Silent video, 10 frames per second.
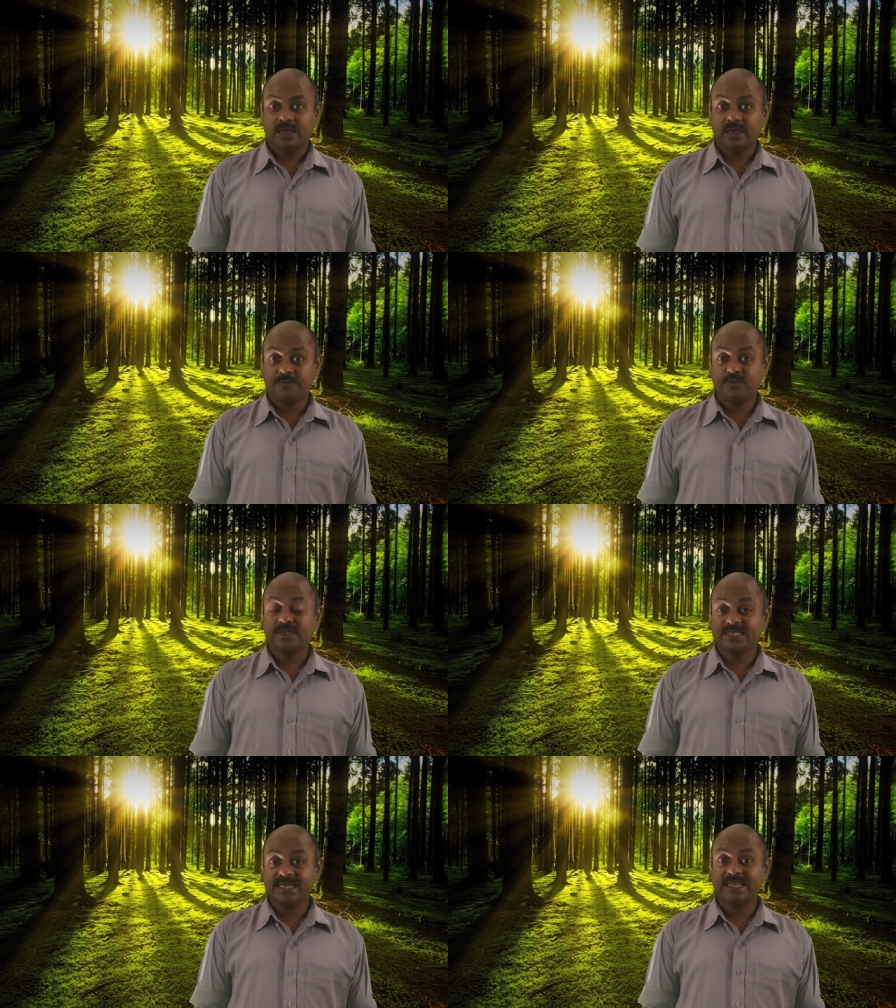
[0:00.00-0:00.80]
If you
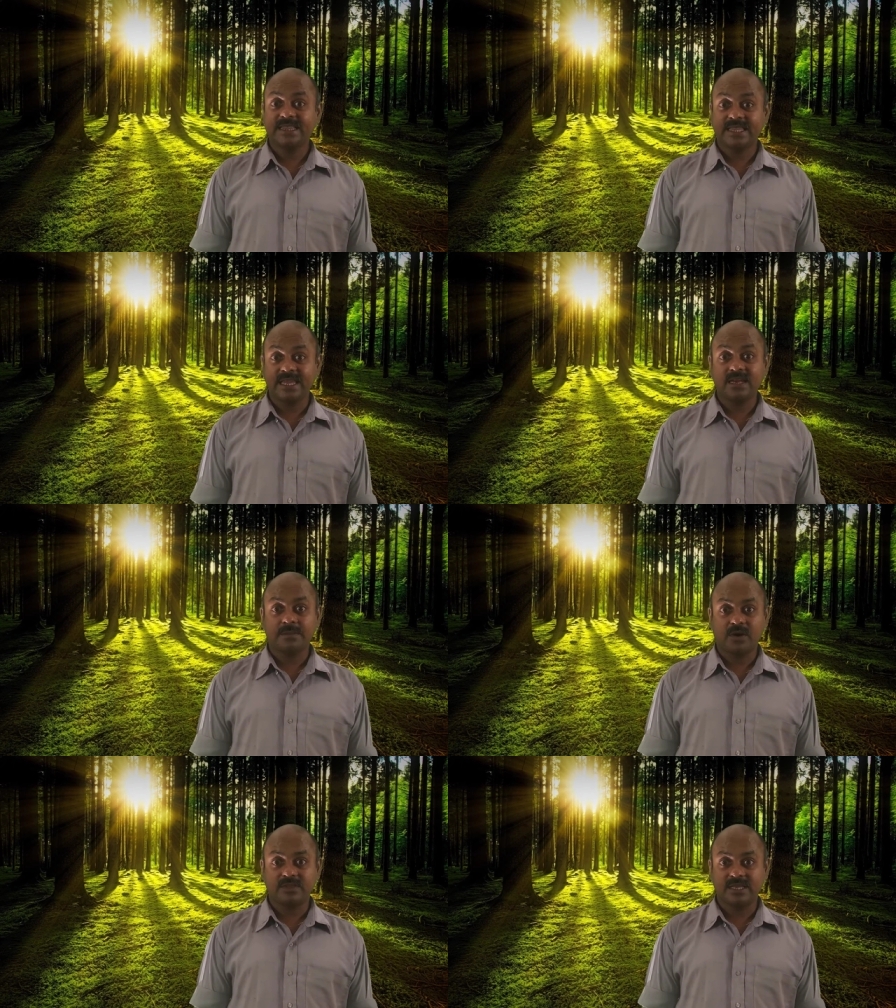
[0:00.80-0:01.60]
sit and think
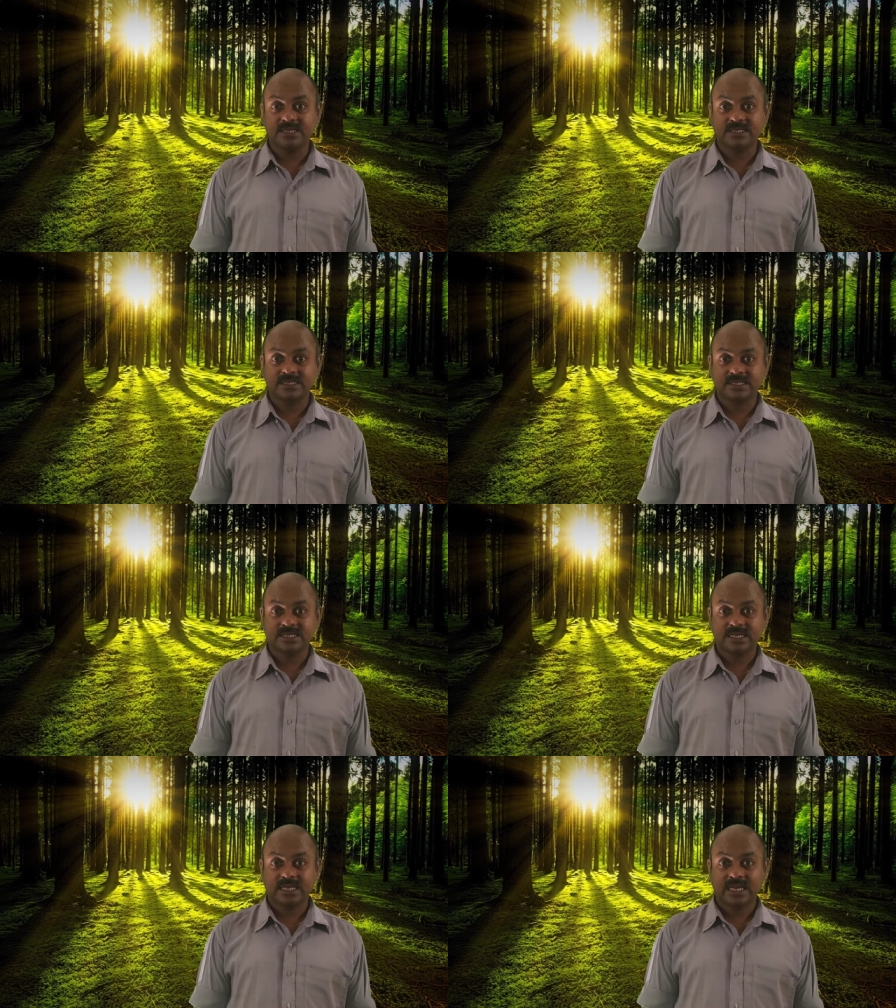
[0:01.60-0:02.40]
about this,
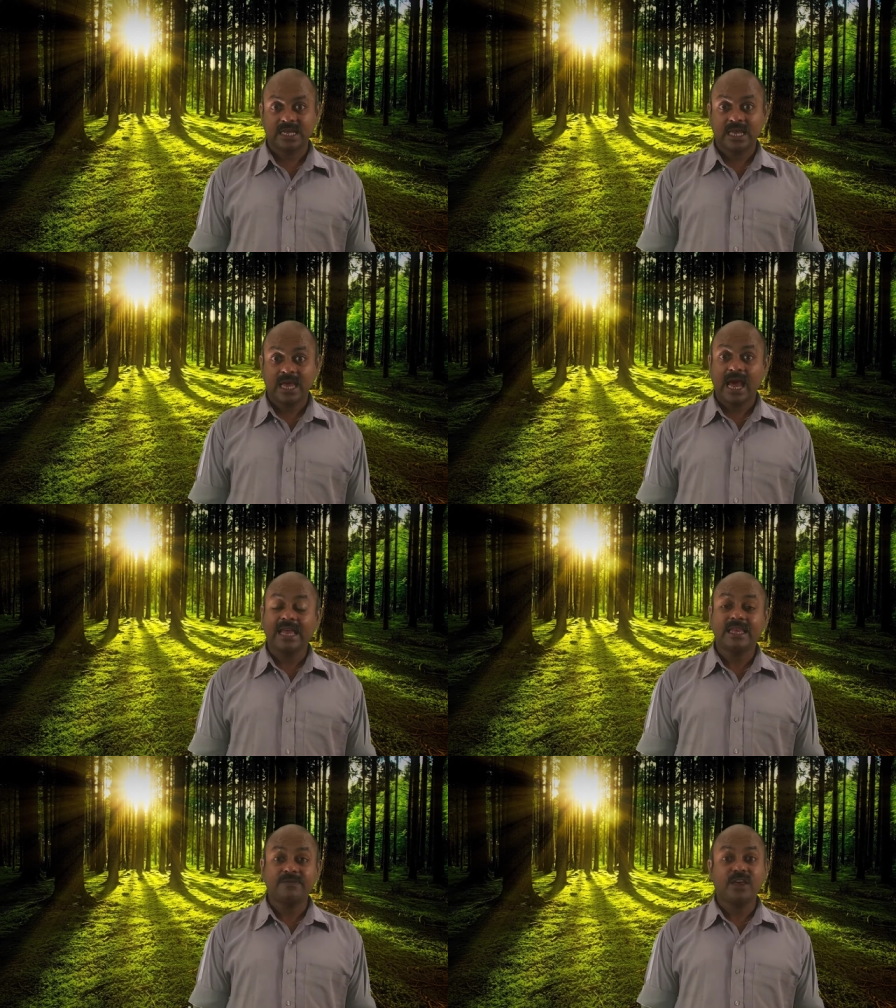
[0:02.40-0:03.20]
I
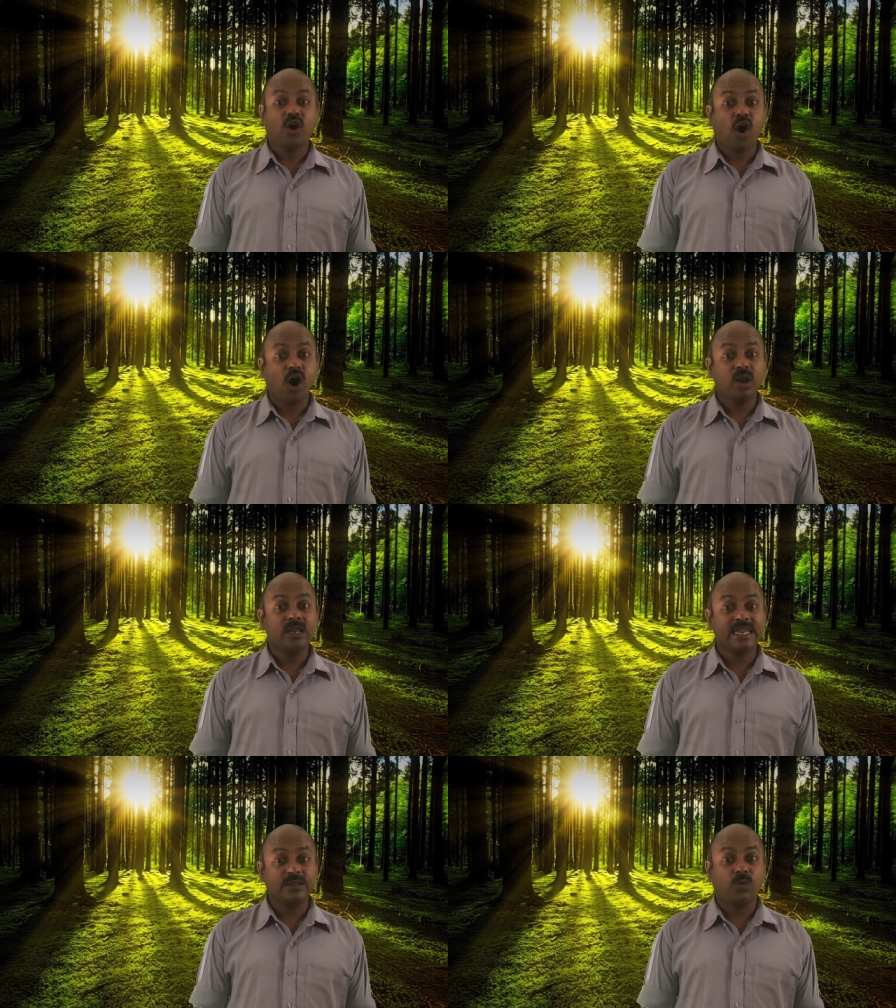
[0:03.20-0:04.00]
think we all
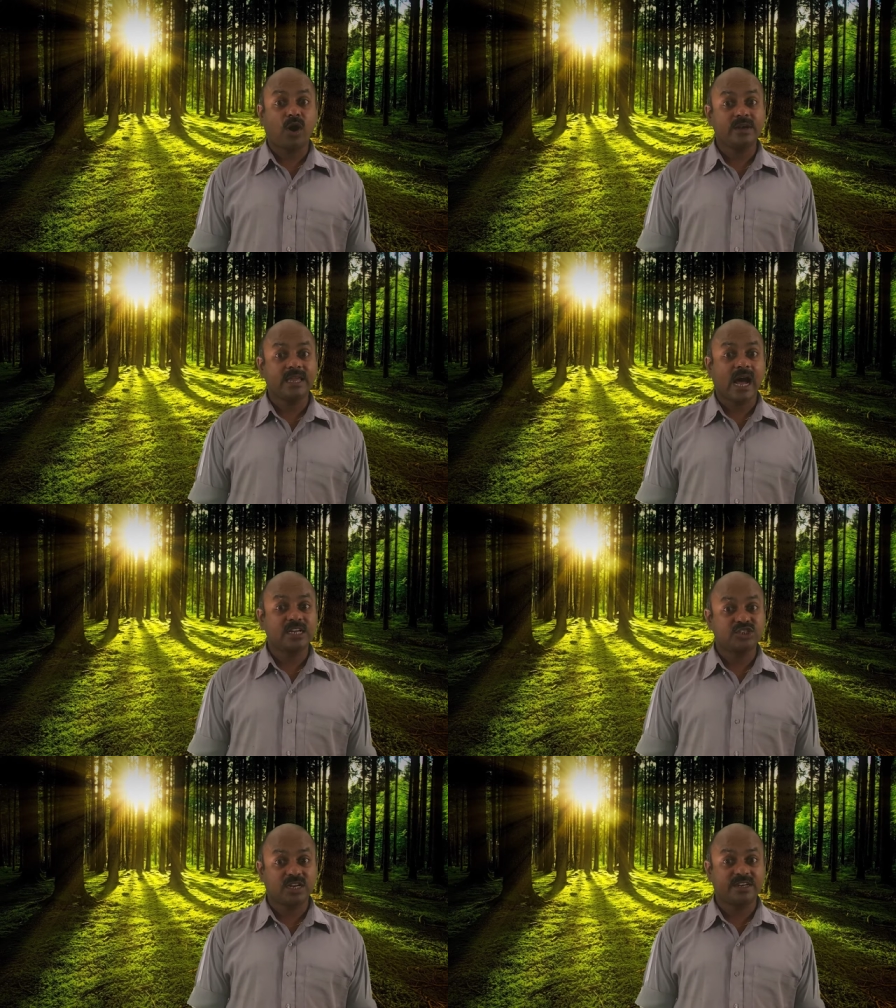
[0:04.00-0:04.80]
want our
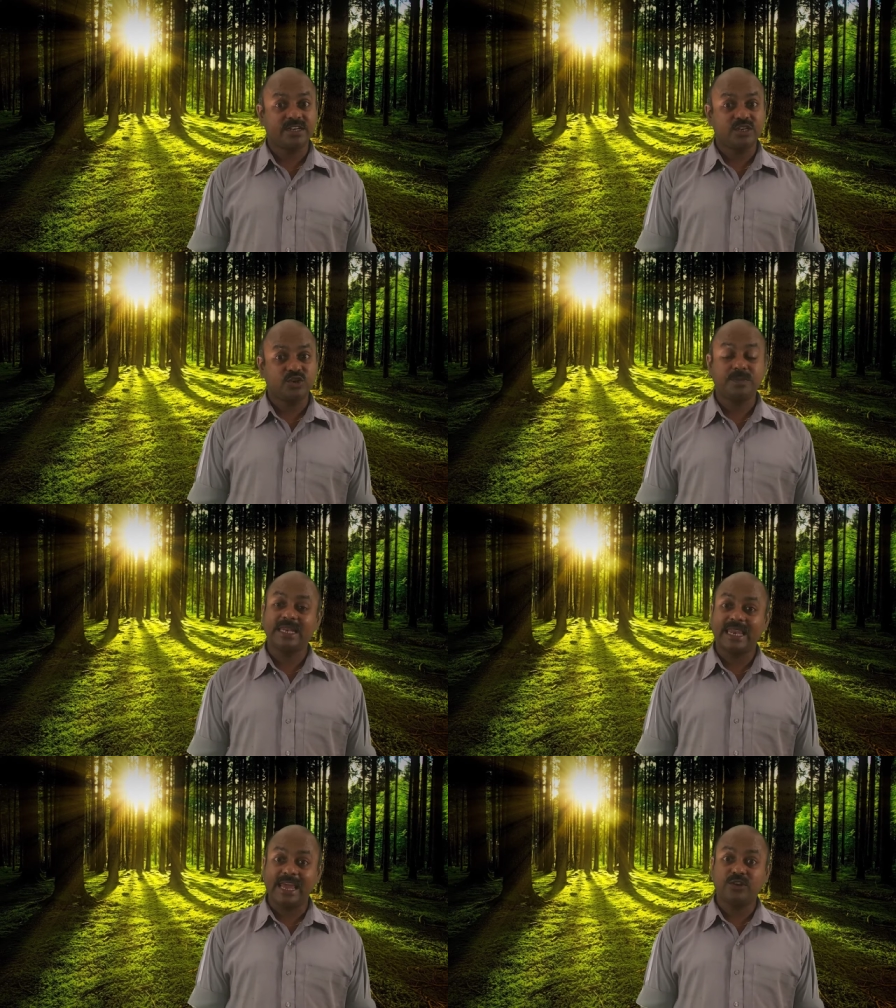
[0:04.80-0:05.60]
children to be
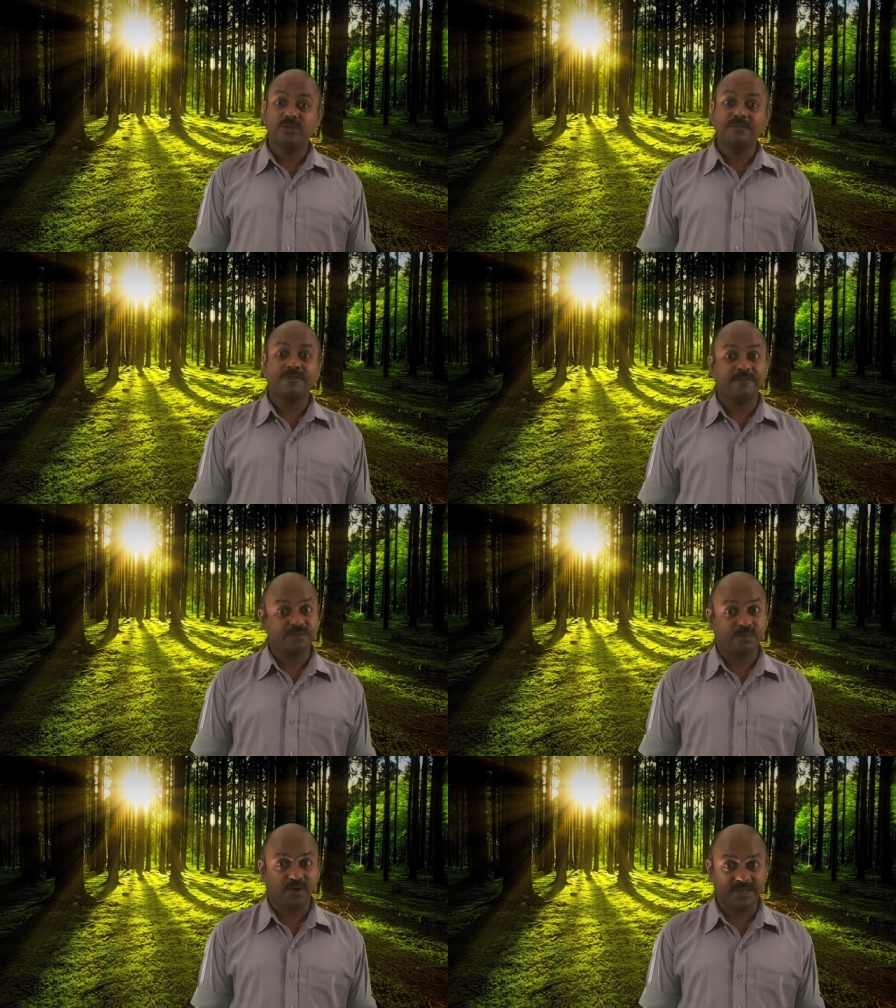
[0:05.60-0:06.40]
led to the
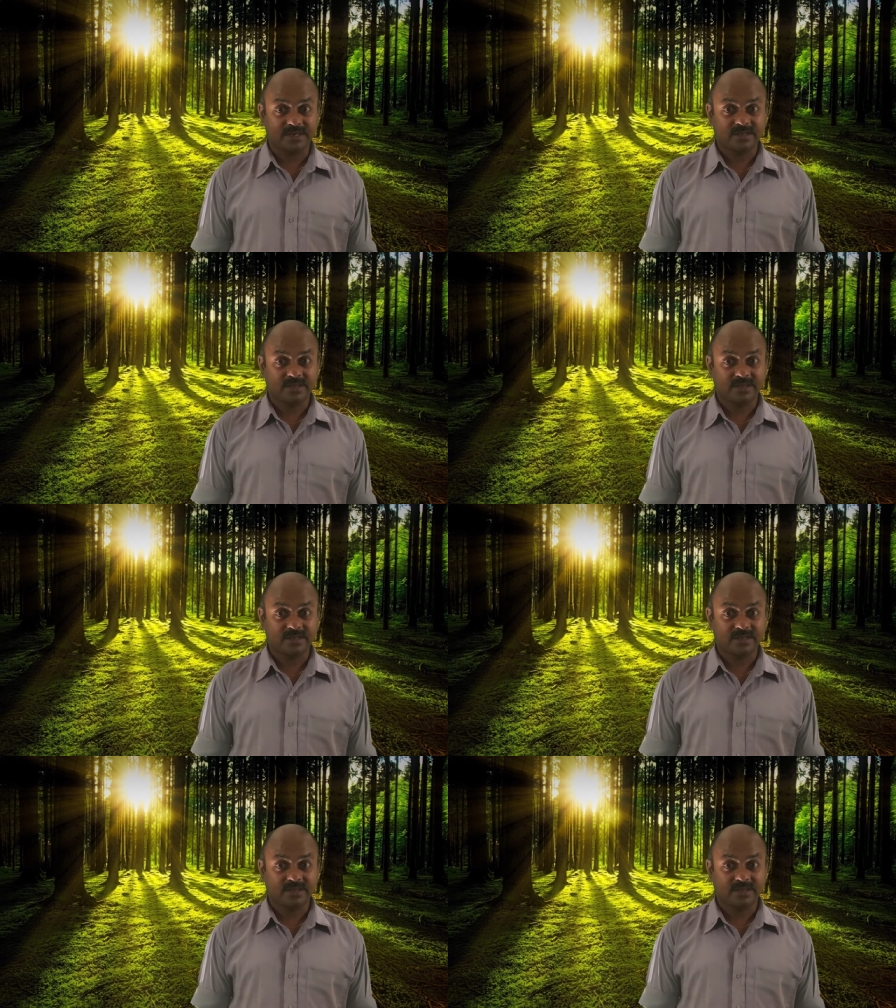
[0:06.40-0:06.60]
5th point.